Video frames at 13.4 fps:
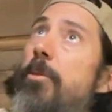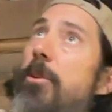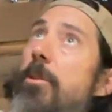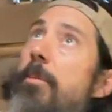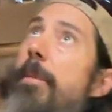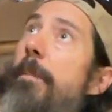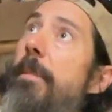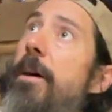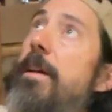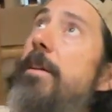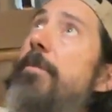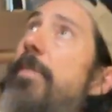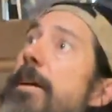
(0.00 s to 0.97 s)
We're a
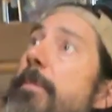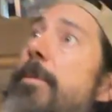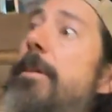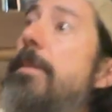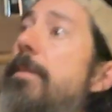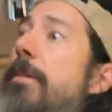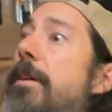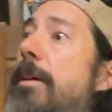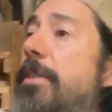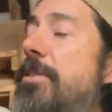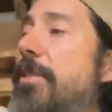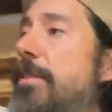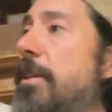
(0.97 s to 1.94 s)
monkey family.
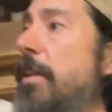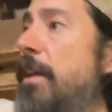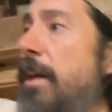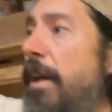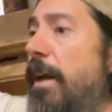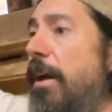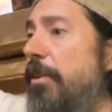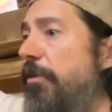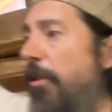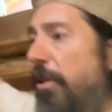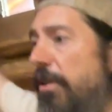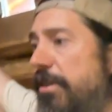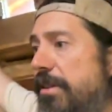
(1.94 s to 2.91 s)
It's just, as
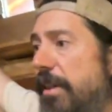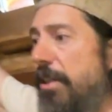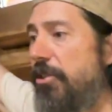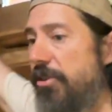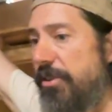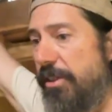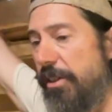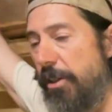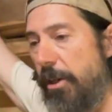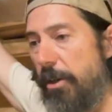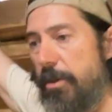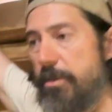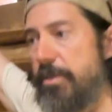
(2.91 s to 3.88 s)
far as interesting
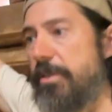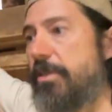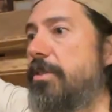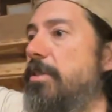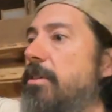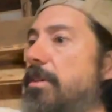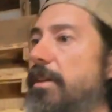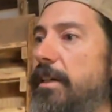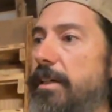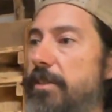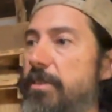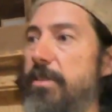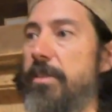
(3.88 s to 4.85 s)
goes,
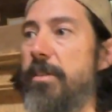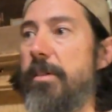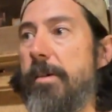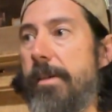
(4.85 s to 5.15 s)
it's